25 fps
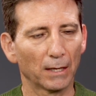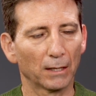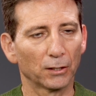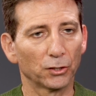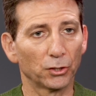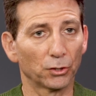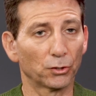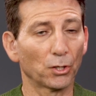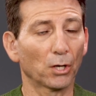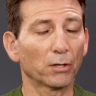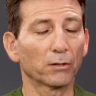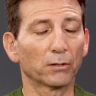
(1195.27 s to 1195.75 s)

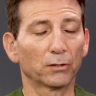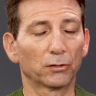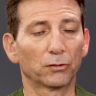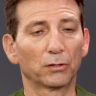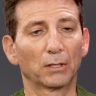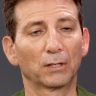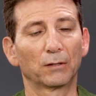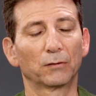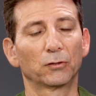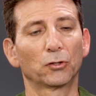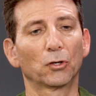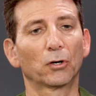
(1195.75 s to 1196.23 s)
You don't
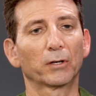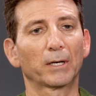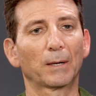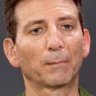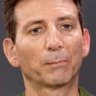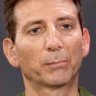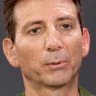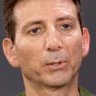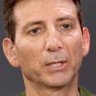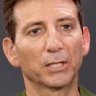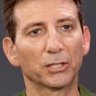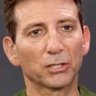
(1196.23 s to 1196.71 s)
not
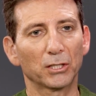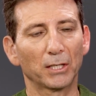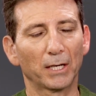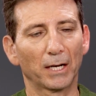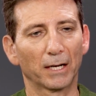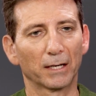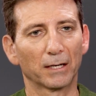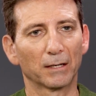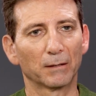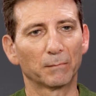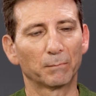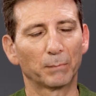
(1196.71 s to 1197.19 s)

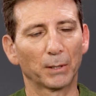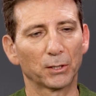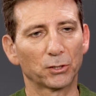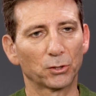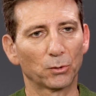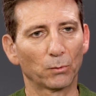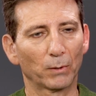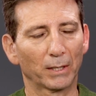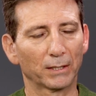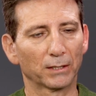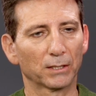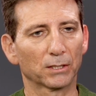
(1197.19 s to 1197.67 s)
appreciate it, but
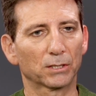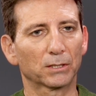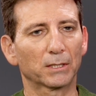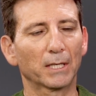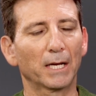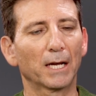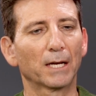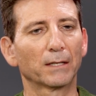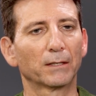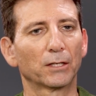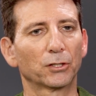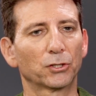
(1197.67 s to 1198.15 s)
you
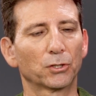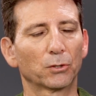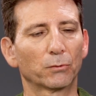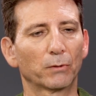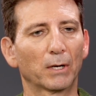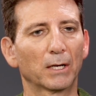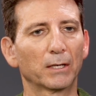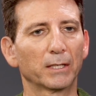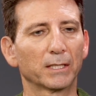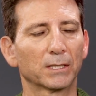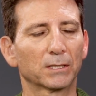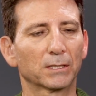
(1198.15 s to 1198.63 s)
understand that you're
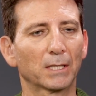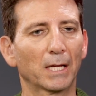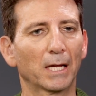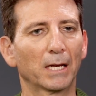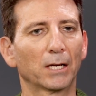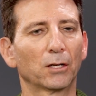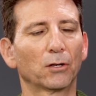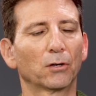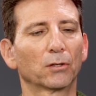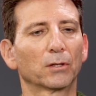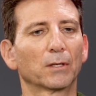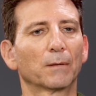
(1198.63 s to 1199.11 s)
only
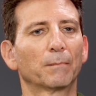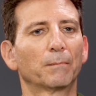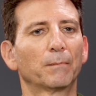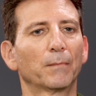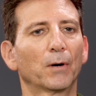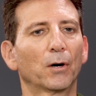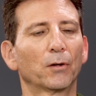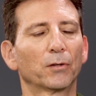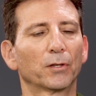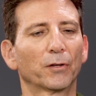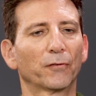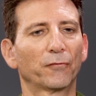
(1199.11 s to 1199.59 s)
standing
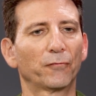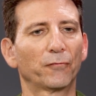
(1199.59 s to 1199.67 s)
on the